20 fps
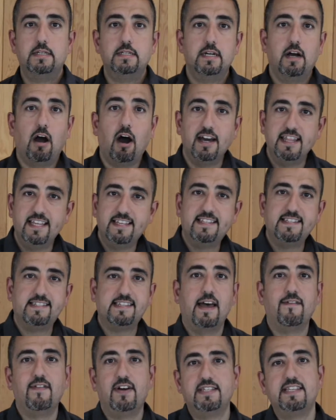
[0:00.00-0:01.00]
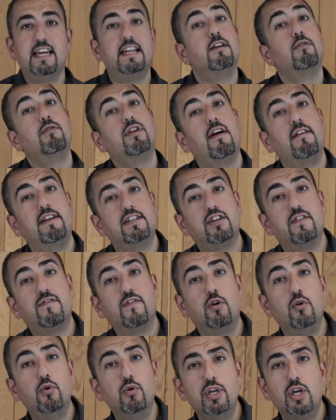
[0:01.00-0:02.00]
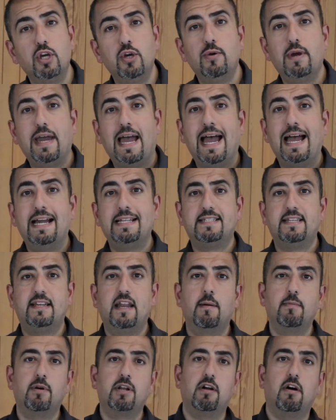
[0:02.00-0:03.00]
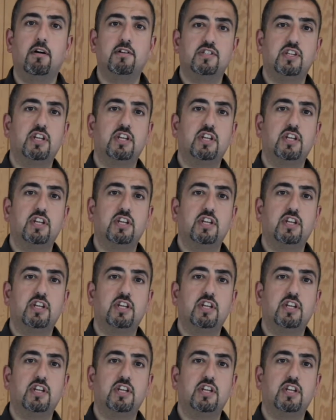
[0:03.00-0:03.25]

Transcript: Hi, this is Sava, Technical Director of CoolU, and today I'm going to answer